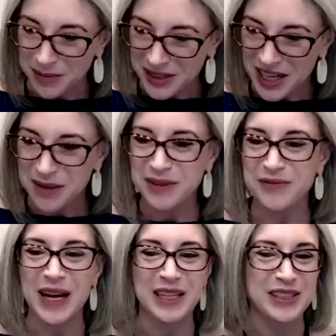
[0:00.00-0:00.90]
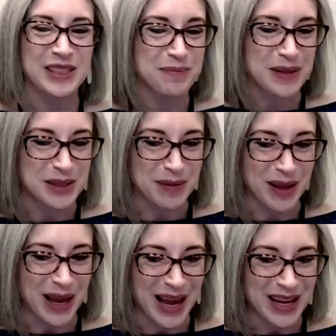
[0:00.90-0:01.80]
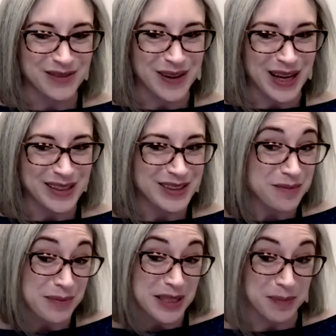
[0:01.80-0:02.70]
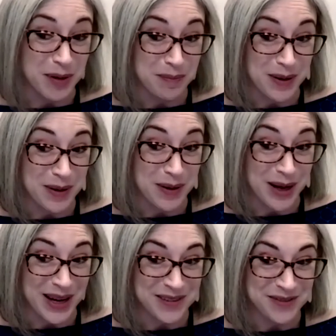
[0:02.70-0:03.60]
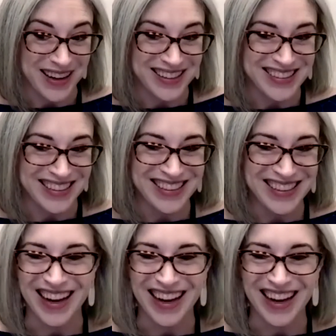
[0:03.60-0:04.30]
times fashion, baseball and fashion, baseball by fashion.